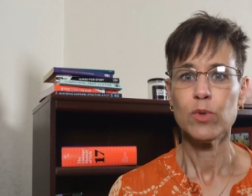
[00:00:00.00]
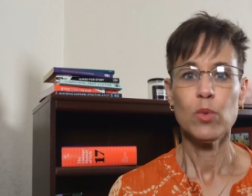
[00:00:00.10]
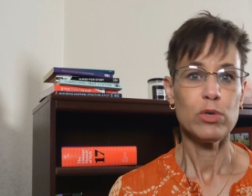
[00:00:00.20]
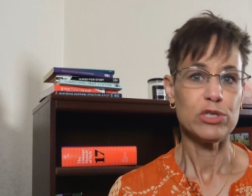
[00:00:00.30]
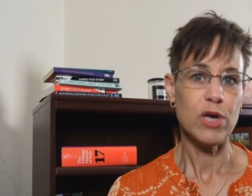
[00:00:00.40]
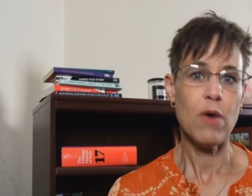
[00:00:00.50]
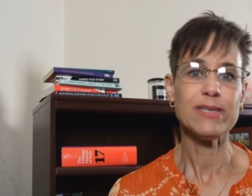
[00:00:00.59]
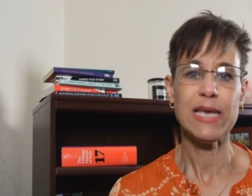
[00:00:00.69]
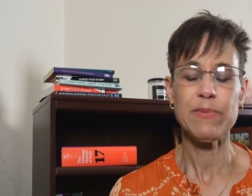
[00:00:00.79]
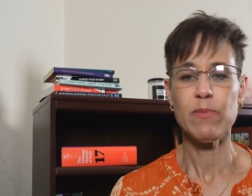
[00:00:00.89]
we should always
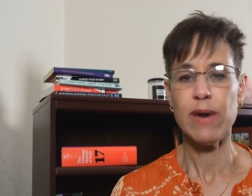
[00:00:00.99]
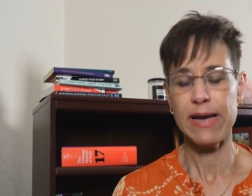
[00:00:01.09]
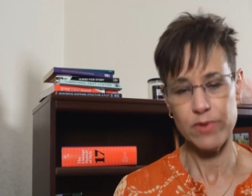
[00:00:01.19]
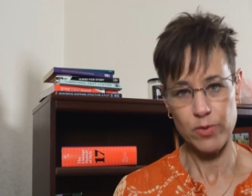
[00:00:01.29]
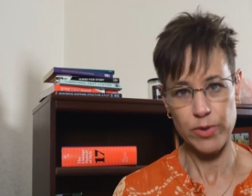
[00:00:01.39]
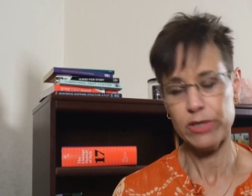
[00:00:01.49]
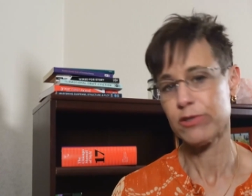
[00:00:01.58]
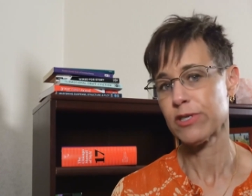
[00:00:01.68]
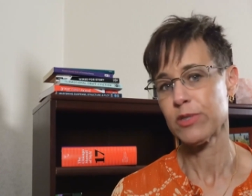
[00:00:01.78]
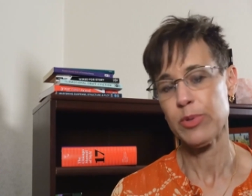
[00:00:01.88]
keep in mind the
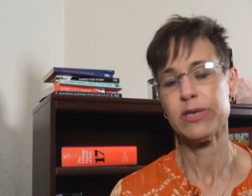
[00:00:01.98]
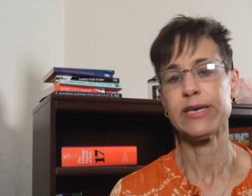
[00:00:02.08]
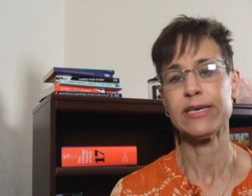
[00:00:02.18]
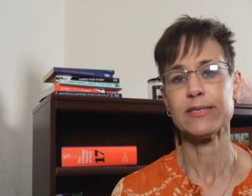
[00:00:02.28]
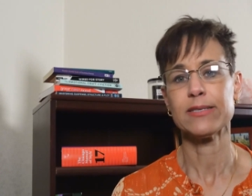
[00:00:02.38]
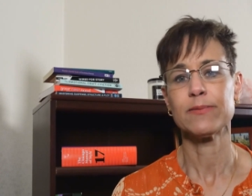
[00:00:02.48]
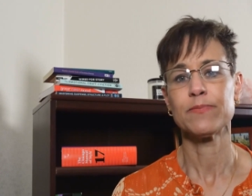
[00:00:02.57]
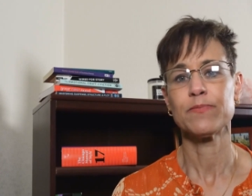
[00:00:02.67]
reader's experience.